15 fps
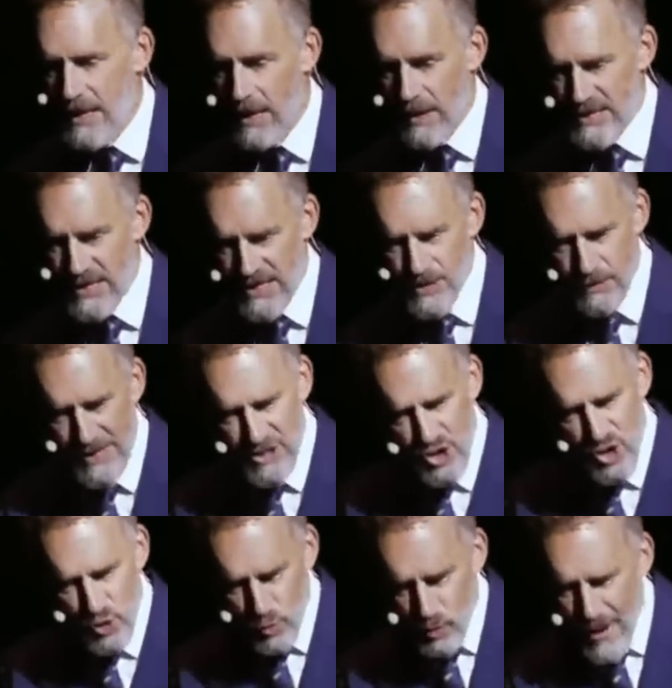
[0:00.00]
that's been
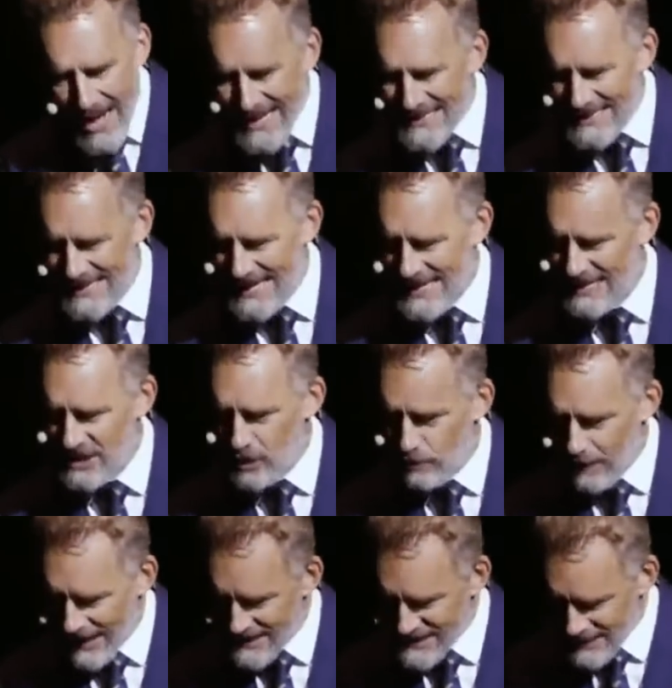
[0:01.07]
directed at you
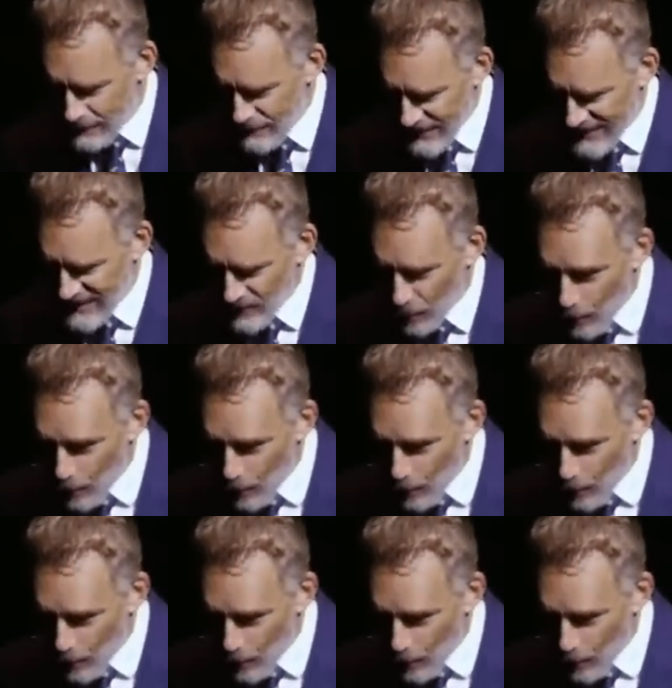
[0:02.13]
by something that